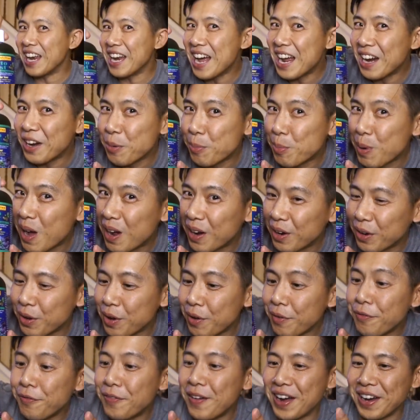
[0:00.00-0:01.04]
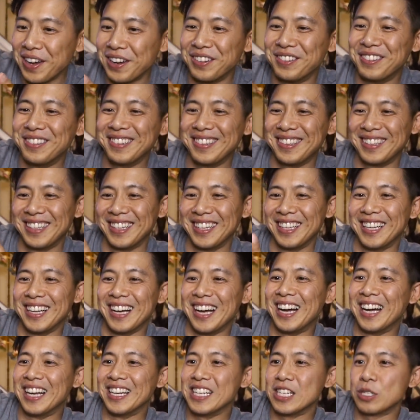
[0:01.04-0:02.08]
Another bottle of Fidel.
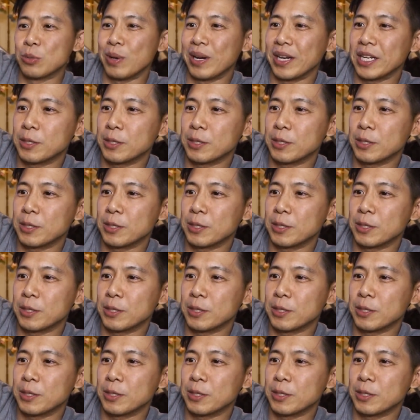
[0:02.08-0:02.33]
This one